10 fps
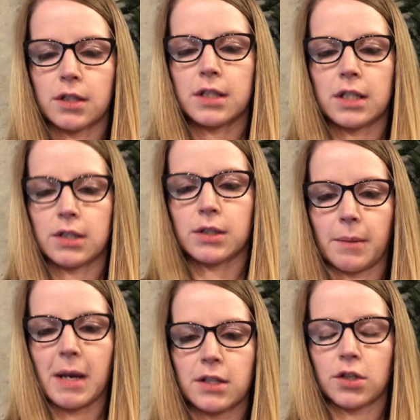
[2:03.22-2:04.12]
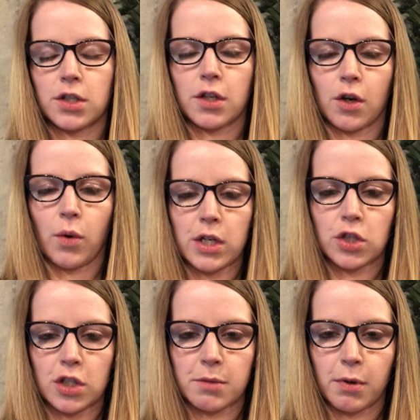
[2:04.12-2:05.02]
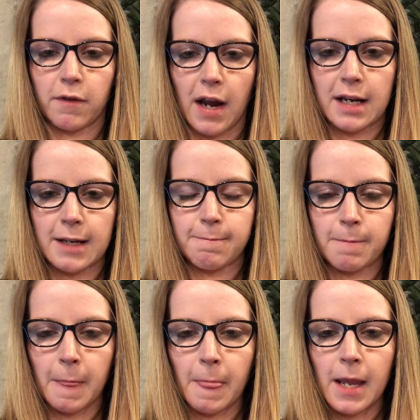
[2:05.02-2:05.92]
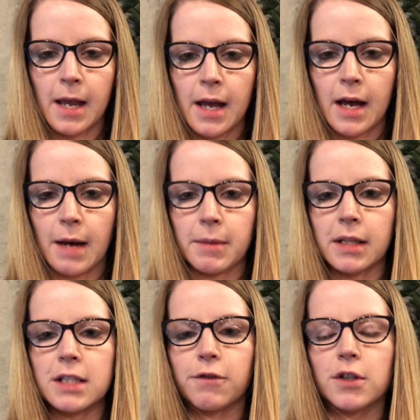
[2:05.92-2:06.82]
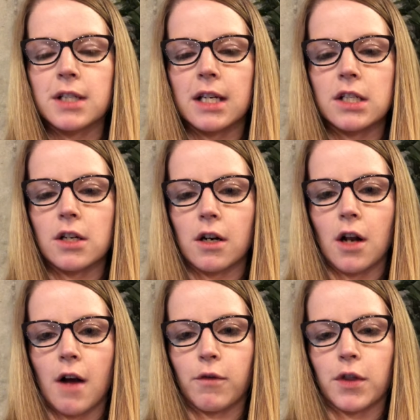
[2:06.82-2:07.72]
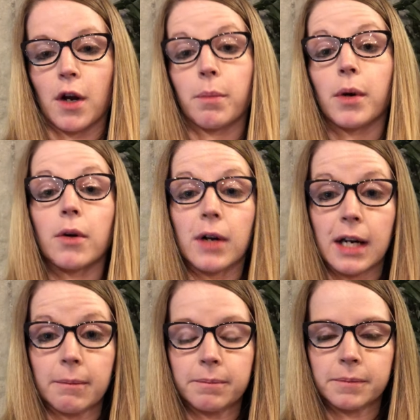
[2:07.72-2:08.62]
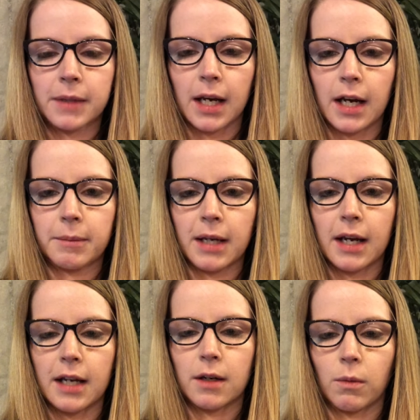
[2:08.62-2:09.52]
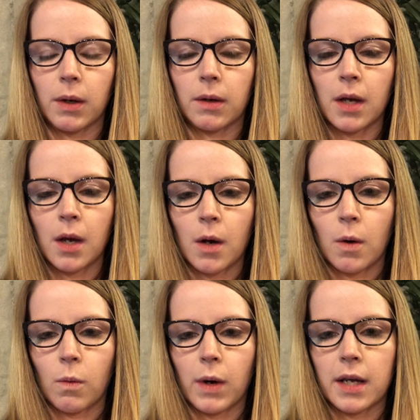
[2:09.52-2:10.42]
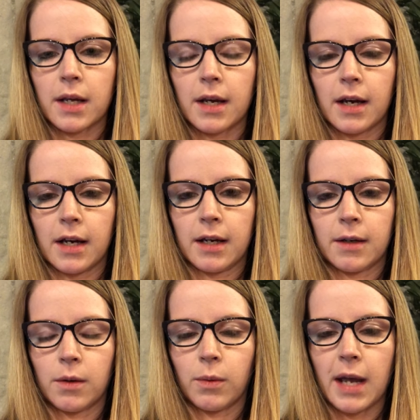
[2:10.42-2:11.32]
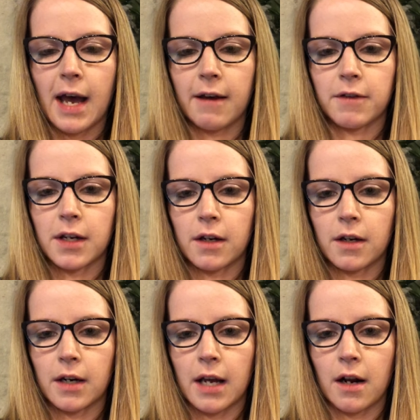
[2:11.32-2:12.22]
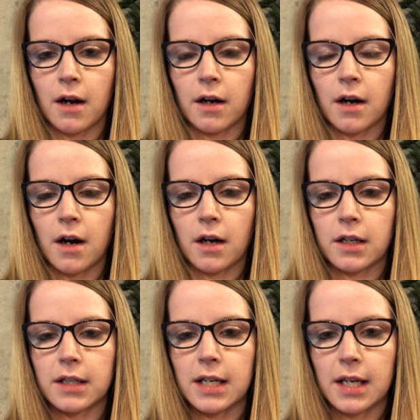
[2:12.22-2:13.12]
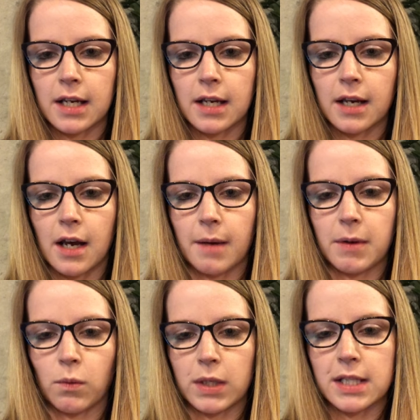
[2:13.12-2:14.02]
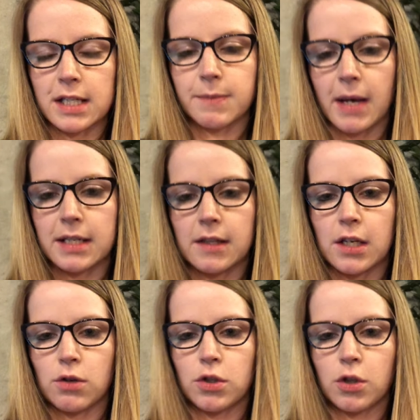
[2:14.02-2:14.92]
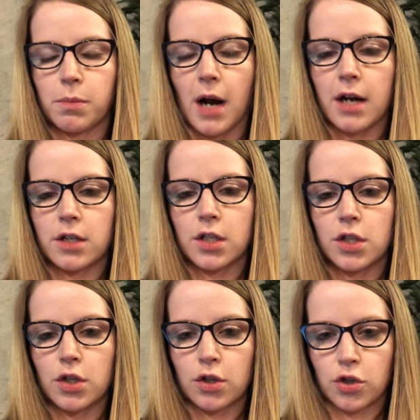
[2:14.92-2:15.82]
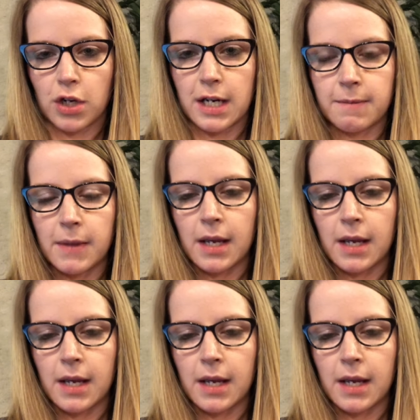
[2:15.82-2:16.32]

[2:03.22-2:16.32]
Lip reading: some answers to the questions provided. But let's first get started off with our program and kind of what we have here at our clinic and what's expected that you do prior to surgery.